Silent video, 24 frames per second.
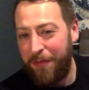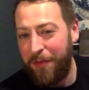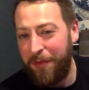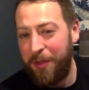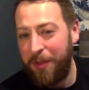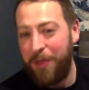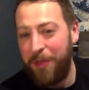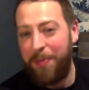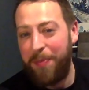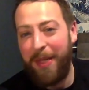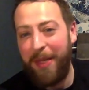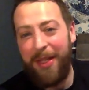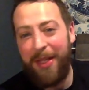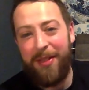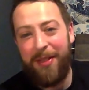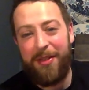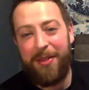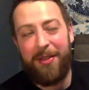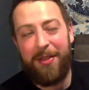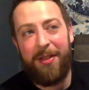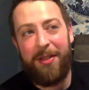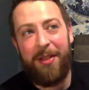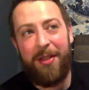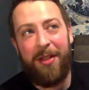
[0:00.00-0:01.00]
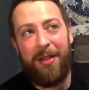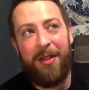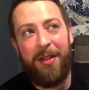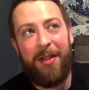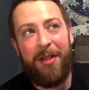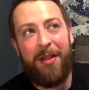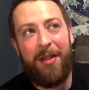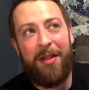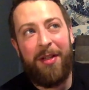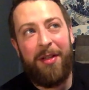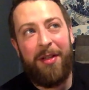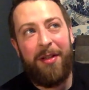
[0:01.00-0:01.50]
for space,
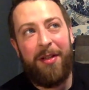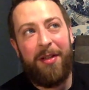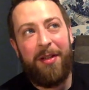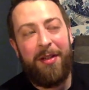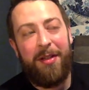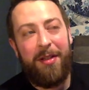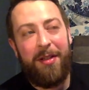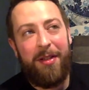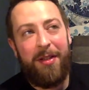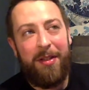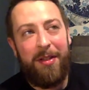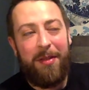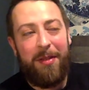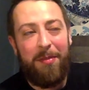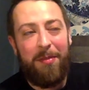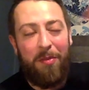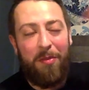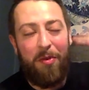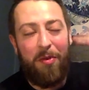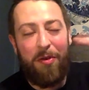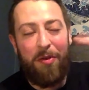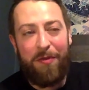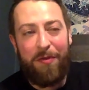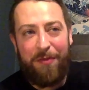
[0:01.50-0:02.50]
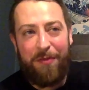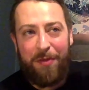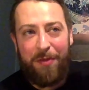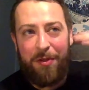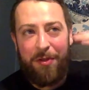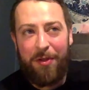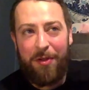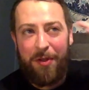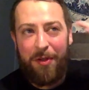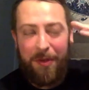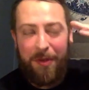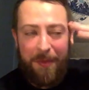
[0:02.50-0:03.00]
more
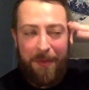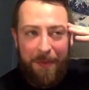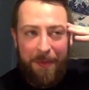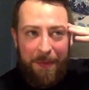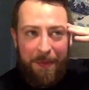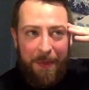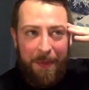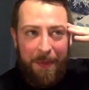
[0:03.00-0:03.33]
for